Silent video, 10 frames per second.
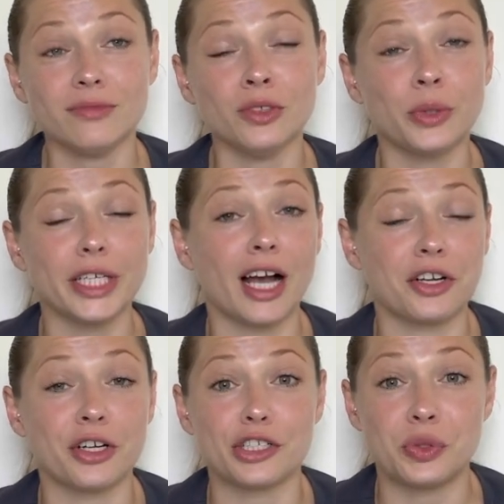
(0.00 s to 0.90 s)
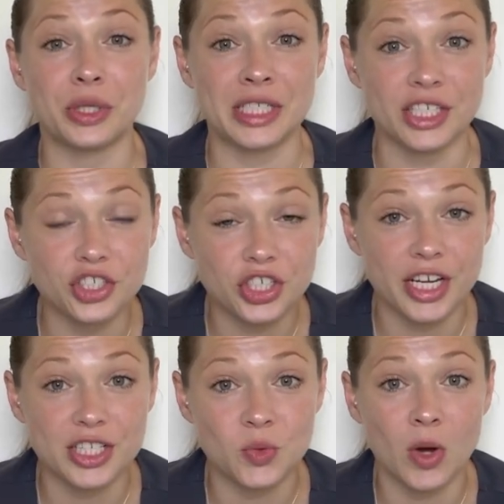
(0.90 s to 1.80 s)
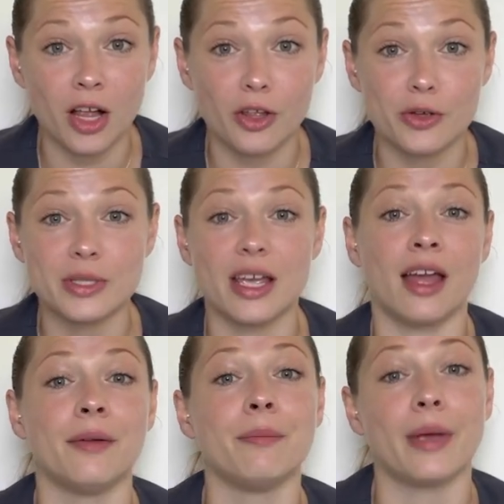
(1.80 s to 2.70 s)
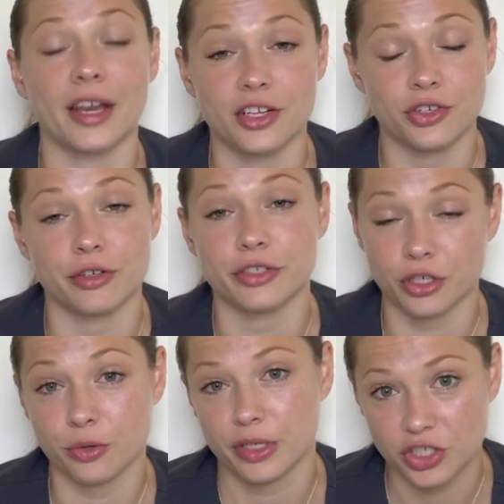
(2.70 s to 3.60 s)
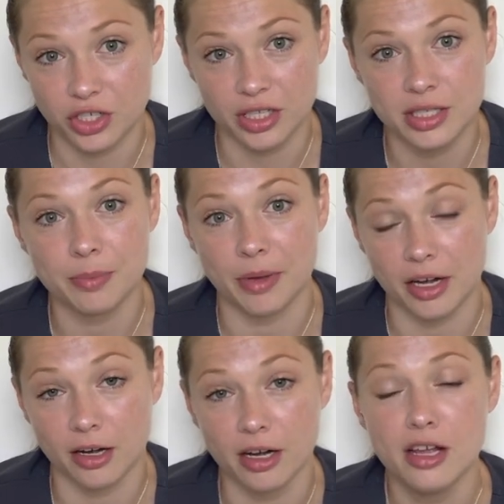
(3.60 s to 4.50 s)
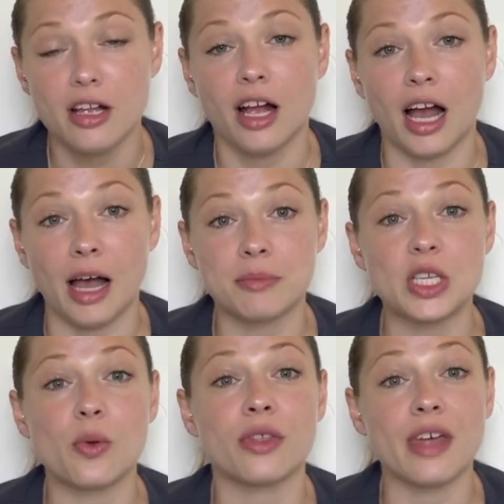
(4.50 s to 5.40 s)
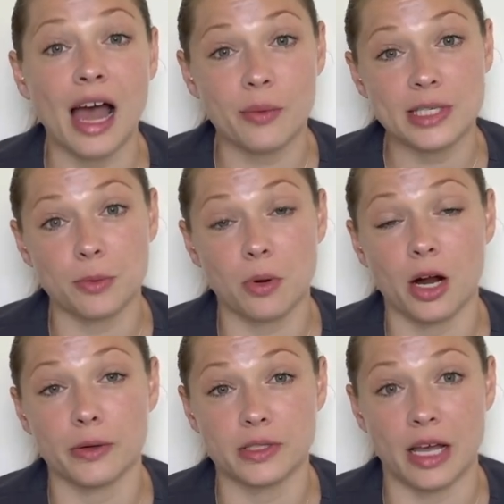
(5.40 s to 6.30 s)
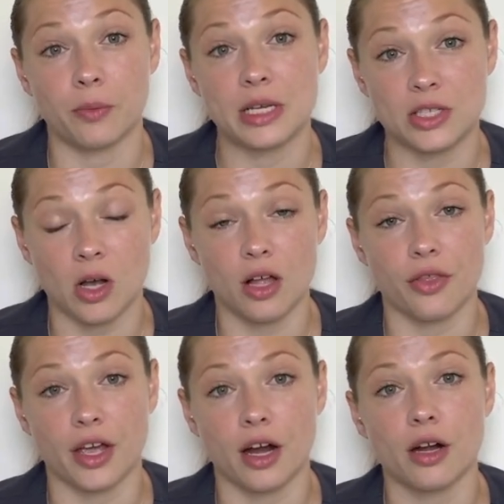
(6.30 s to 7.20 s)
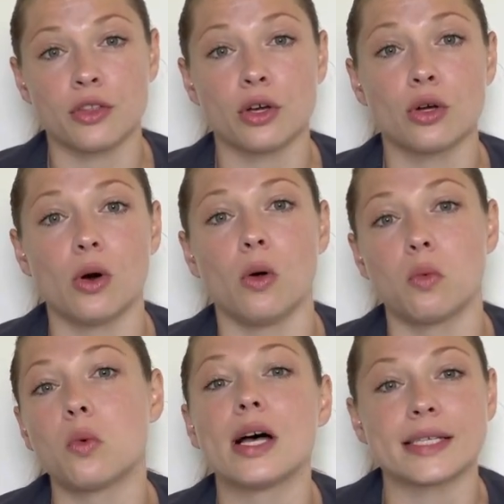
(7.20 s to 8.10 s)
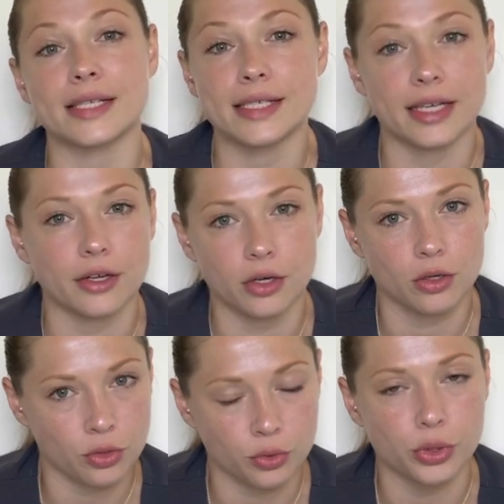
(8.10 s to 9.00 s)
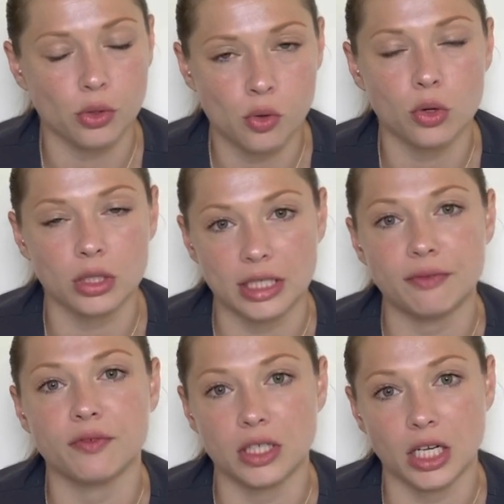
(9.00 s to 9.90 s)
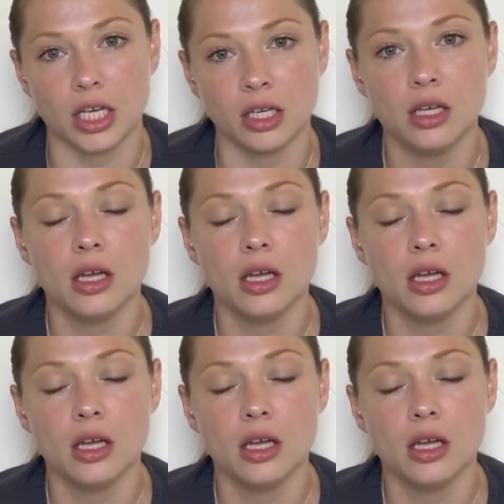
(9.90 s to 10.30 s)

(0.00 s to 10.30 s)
we got her to initiate swallows and manage her secretions better. So that was the progress that we saw there. The goal wasn't to get her orally feeding.